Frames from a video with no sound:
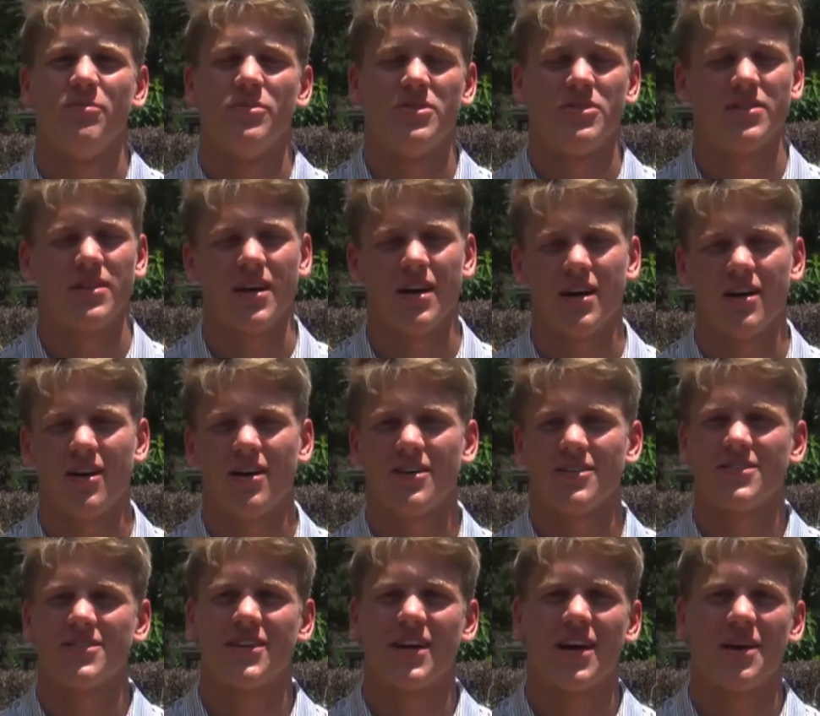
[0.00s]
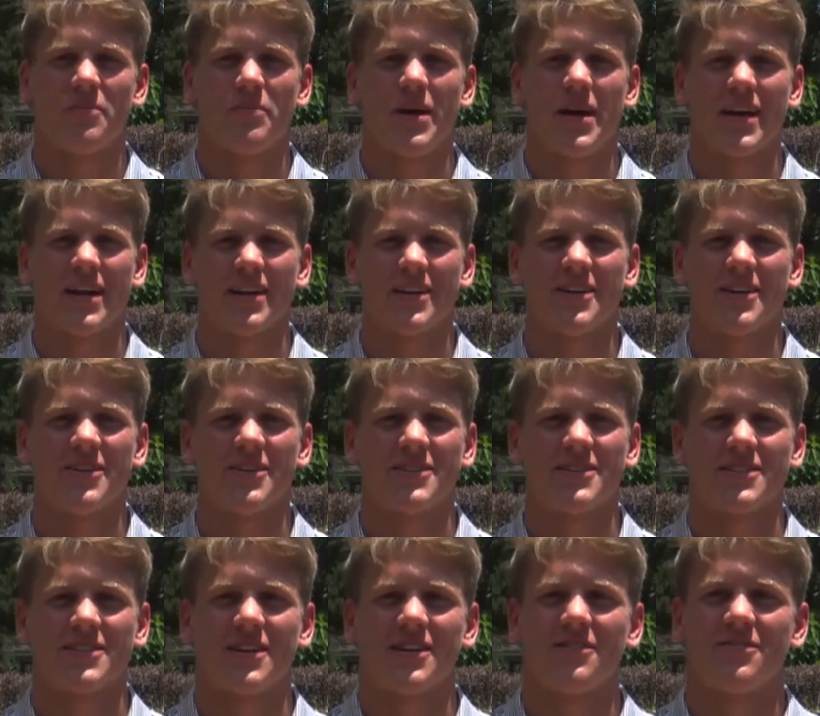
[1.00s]
But you also gotta back it up.
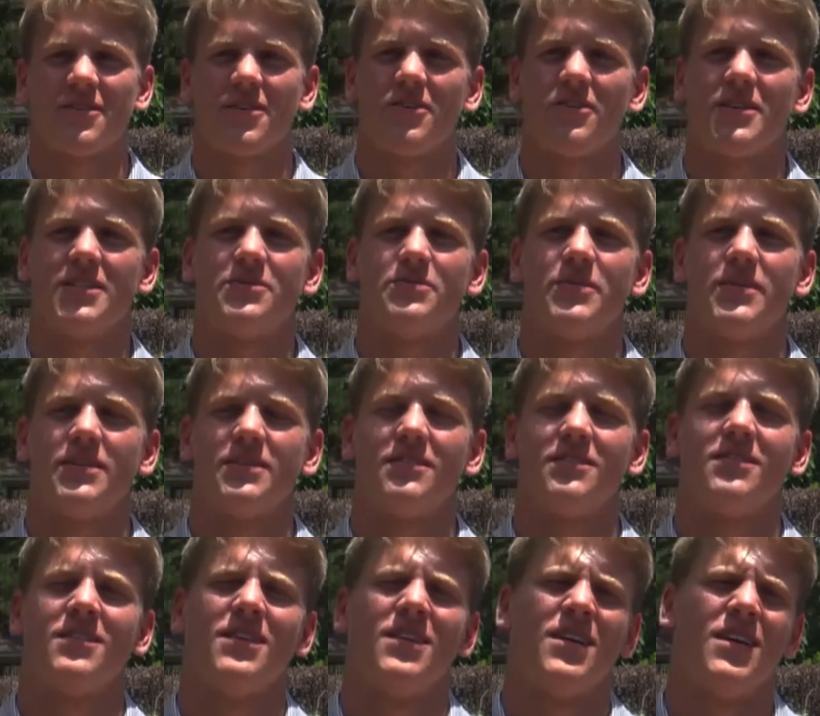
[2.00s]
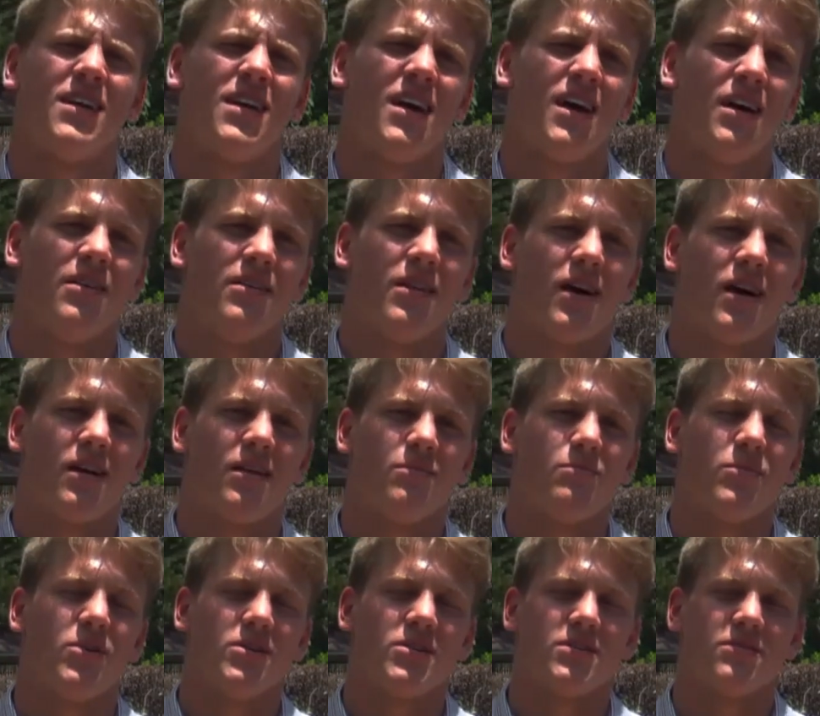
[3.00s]
So I've always been not
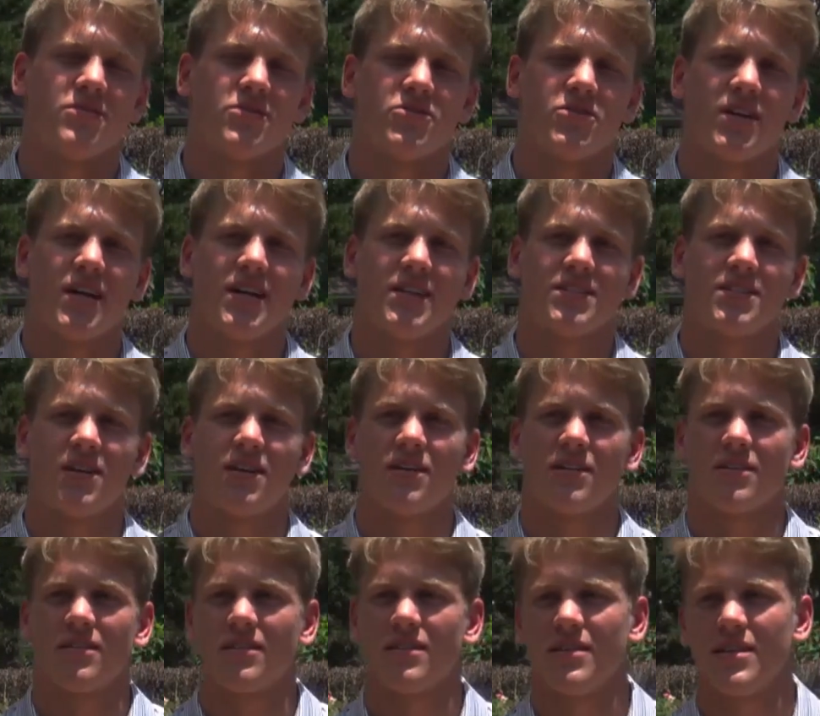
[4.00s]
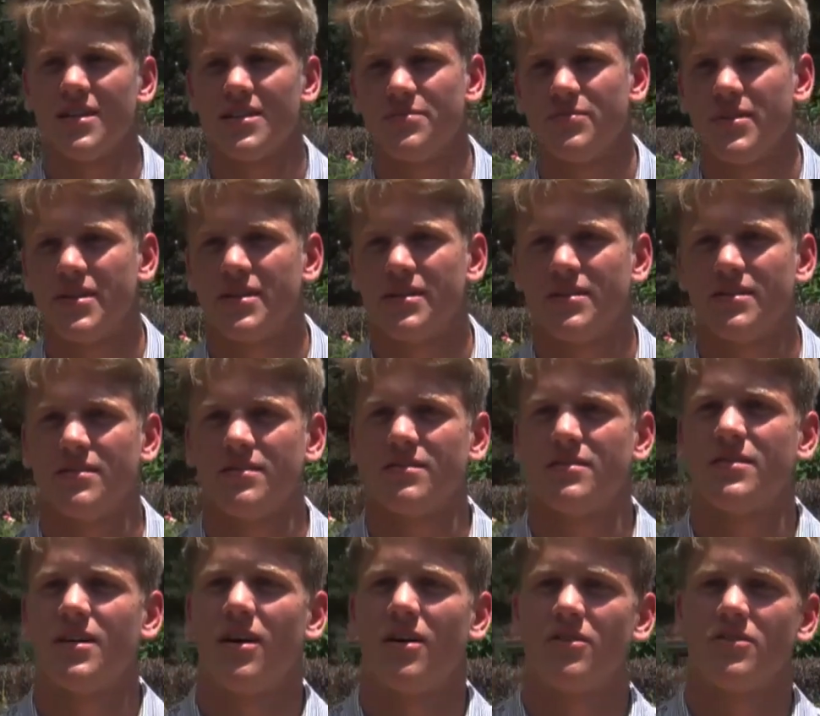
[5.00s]
much of a trash talker unless being
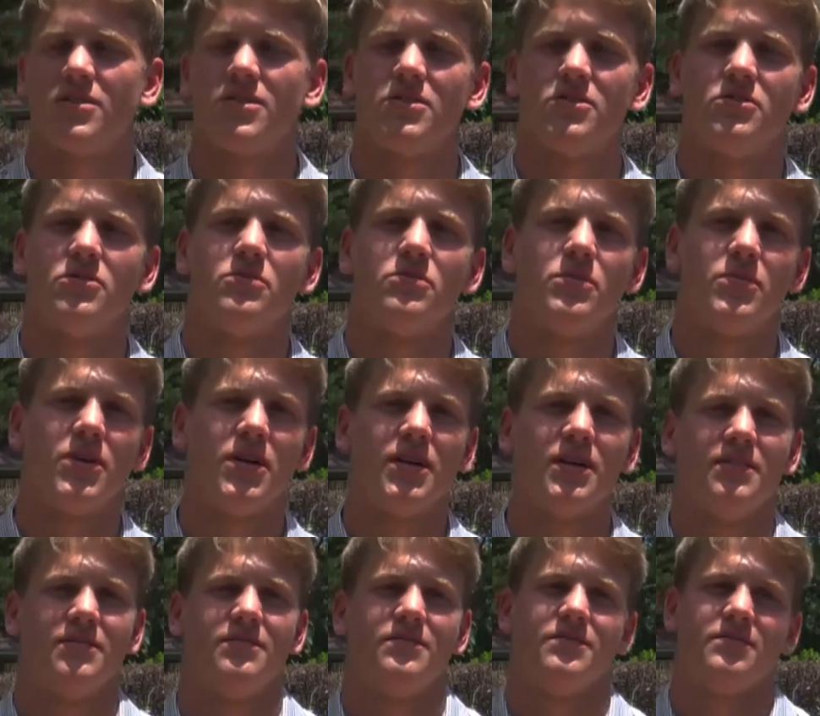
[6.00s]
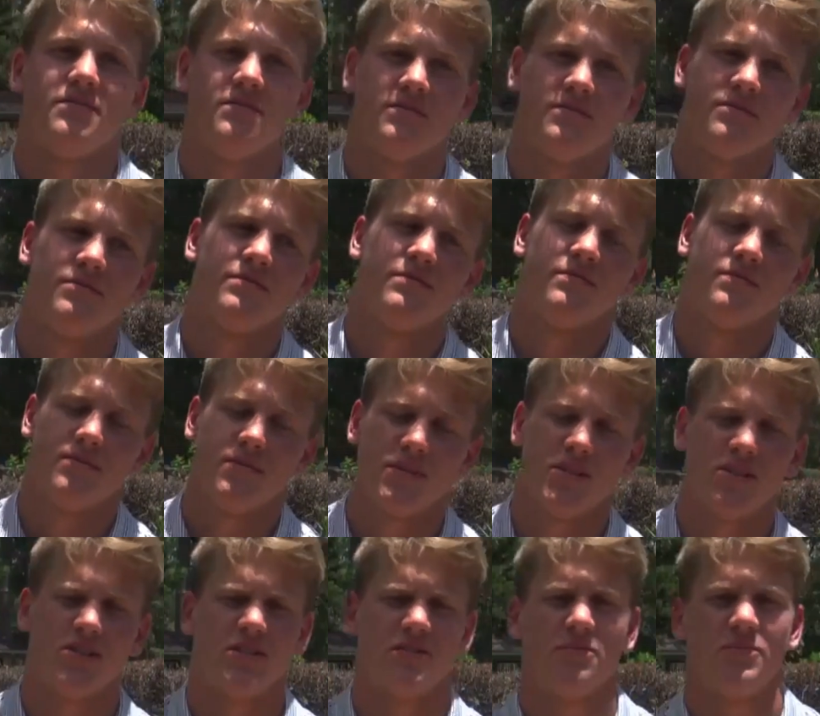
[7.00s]
talked to, but
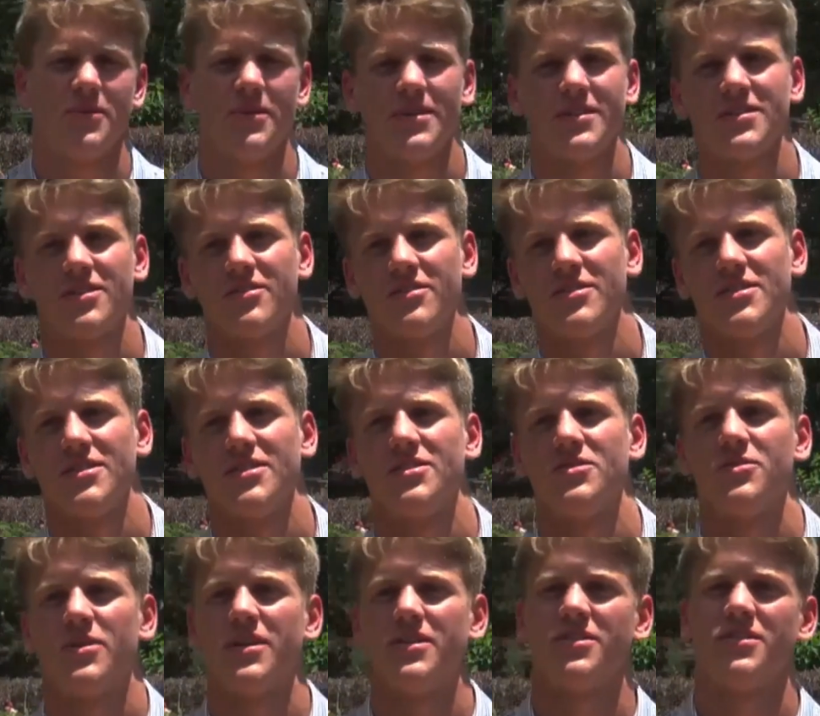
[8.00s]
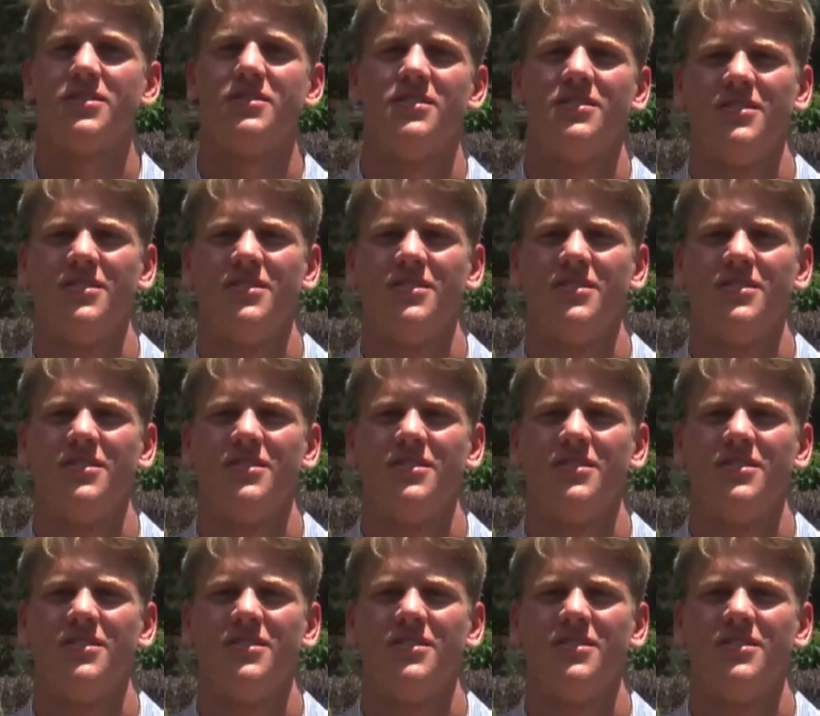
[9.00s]
just depends on the situation.